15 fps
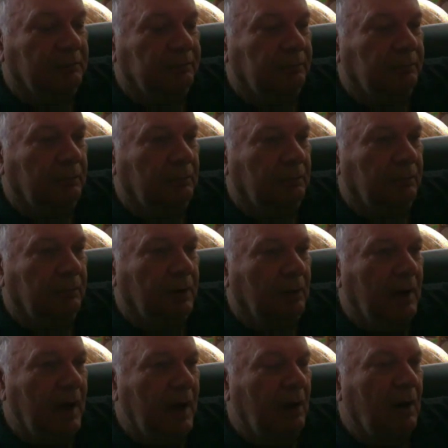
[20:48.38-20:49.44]
of you
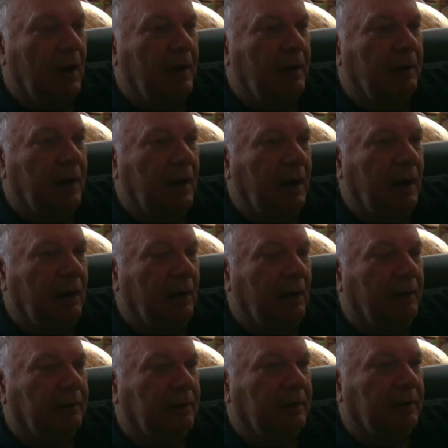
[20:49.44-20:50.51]
know how I how
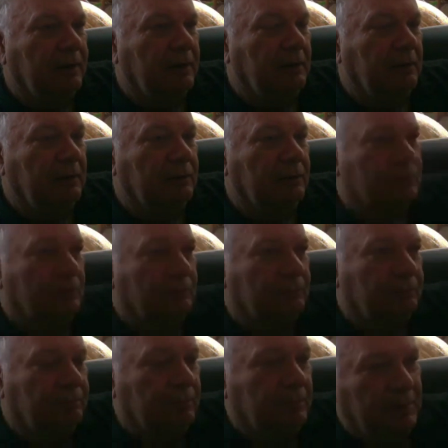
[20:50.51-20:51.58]
I sort
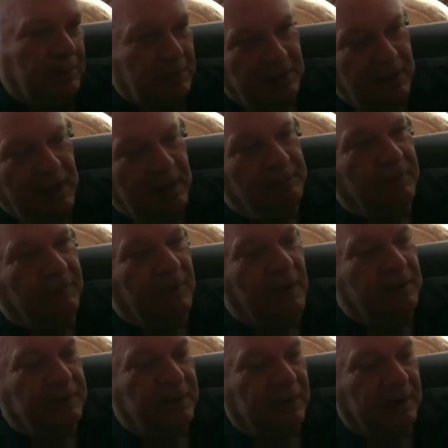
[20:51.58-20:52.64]
of came to the
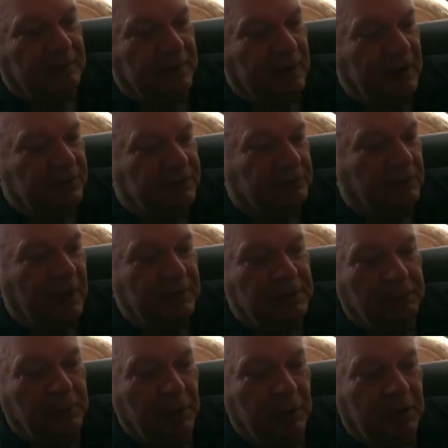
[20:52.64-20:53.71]
idea that I should
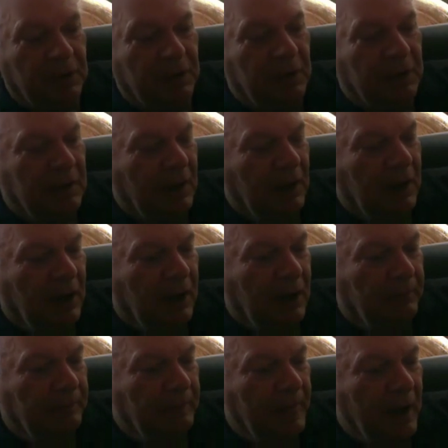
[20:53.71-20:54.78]
write the book.
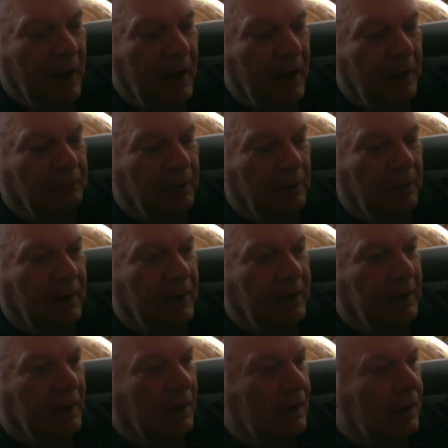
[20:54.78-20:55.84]
Um, I wrote
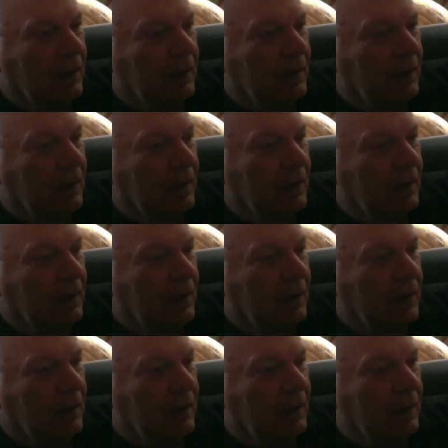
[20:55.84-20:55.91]
a